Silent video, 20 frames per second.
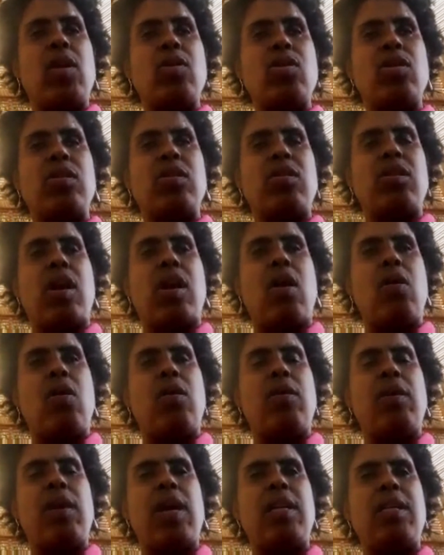if you have
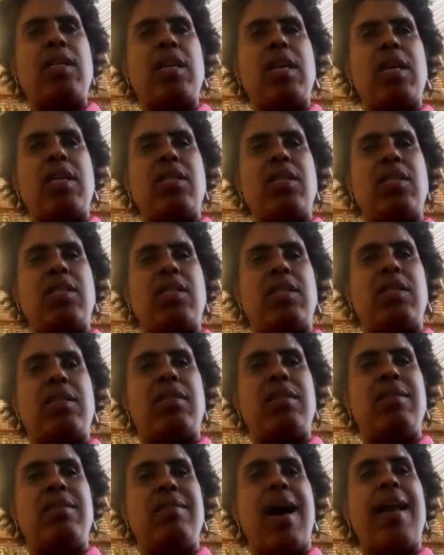you know have if
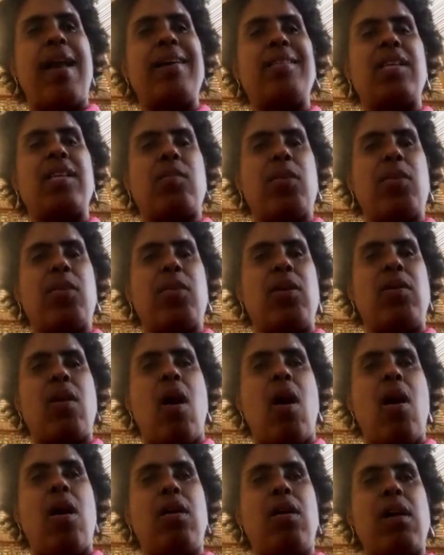you you know
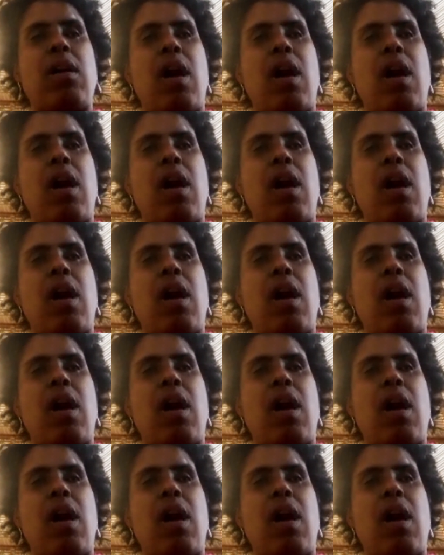have